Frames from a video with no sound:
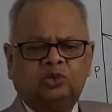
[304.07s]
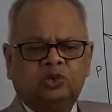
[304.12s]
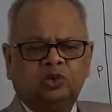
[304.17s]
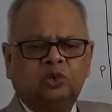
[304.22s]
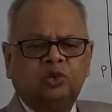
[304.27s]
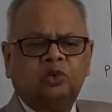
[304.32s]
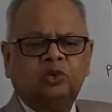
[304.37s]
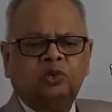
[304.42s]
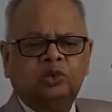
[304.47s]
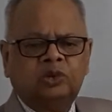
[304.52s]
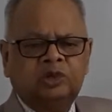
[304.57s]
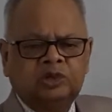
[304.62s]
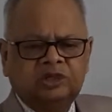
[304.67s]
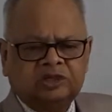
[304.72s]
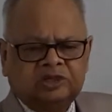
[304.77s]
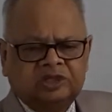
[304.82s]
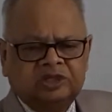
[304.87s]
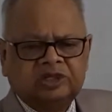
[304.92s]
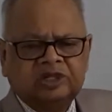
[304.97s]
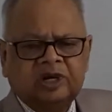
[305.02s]
to
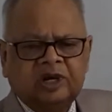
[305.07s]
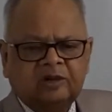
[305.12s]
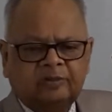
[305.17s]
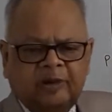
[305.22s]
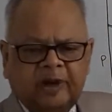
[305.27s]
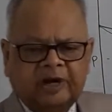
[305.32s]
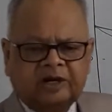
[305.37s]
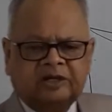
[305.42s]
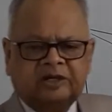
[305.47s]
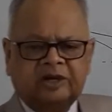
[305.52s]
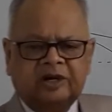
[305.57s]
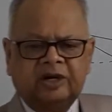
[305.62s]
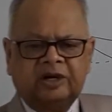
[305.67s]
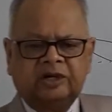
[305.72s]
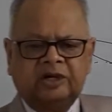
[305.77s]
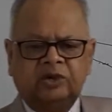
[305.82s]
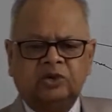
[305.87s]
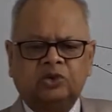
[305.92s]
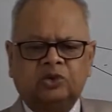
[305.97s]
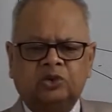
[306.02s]
seasonal factor,
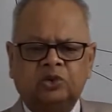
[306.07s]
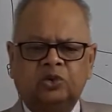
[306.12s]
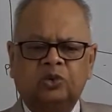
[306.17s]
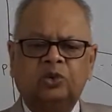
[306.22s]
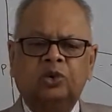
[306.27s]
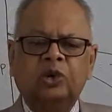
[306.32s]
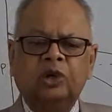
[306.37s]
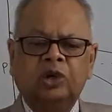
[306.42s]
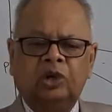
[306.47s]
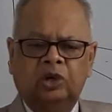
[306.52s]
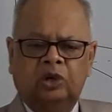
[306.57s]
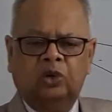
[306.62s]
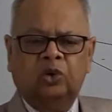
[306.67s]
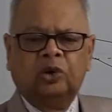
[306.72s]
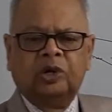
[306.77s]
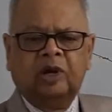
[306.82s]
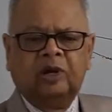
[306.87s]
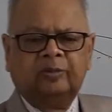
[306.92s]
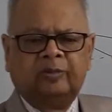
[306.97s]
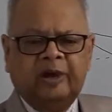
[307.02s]
due to
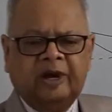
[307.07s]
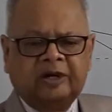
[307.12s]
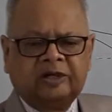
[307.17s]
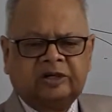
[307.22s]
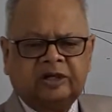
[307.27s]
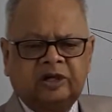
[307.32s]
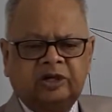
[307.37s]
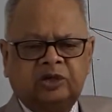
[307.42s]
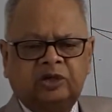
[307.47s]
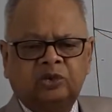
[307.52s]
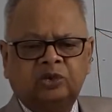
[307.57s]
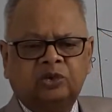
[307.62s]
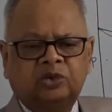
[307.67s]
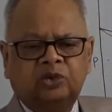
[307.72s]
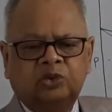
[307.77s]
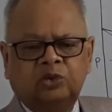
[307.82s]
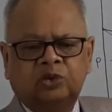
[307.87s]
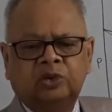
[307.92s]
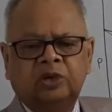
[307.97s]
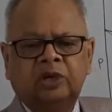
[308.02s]
local factor, due
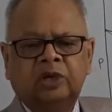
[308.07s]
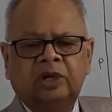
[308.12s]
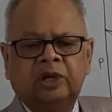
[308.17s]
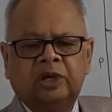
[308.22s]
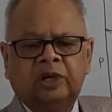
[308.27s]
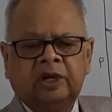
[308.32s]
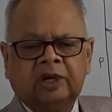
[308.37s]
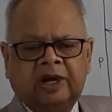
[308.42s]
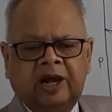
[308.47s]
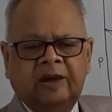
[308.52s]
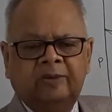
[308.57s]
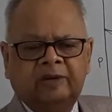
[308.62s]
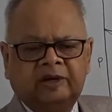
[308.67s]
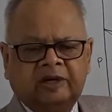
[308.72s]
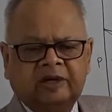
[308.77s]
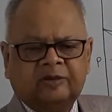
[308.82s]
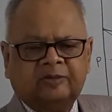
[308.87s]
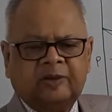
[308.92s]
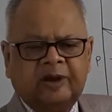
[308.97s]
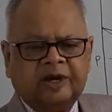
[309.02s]
to
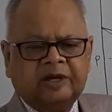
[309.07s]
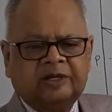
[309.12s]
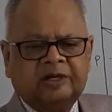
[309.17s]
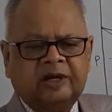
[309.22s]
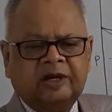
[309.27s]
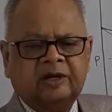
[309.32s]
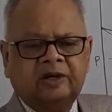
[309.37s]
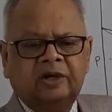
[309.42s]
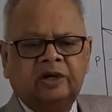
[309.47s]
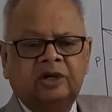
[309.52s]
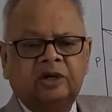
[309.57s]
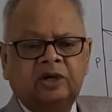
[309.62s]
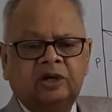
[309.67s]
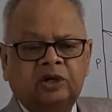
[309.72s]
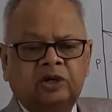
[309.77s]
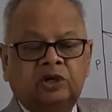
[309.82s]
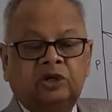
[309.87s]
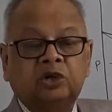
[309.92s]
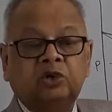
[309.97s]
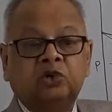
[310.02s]
climatic factor,
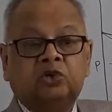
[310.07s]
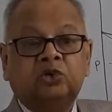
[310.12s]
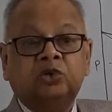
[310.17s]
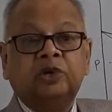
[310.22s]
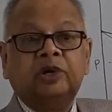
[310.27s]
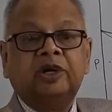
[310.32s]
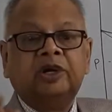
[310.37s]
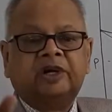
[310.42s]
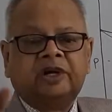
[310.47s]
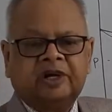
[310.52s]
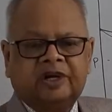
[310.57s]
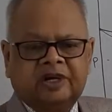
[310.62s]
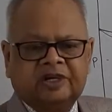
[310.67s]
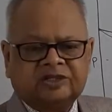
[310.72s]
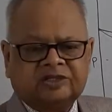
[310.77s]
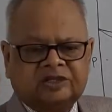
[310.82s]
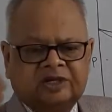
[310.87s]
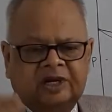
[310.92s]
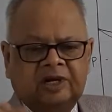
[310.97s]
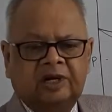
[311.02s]
due to
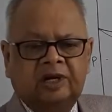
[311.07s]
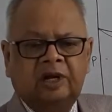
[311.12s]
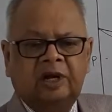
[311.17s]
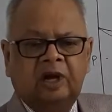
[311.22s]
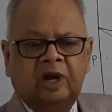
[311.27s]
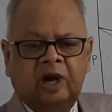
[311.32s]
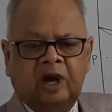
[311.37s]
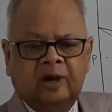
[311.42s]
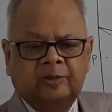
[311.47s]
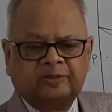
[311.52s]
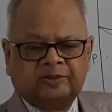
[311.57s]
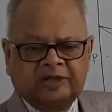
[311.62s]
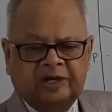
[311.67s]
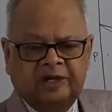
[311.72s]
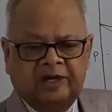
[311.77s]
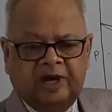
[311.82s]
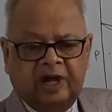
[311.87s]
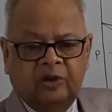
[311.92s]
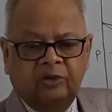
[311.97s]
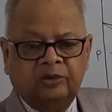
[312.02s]
international ups
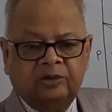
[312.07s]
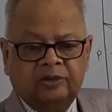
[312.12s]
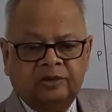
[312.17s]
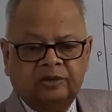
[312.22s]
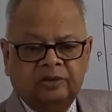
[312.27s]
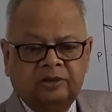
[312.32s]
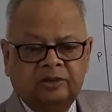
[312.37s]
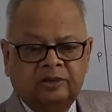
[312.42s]
and downs.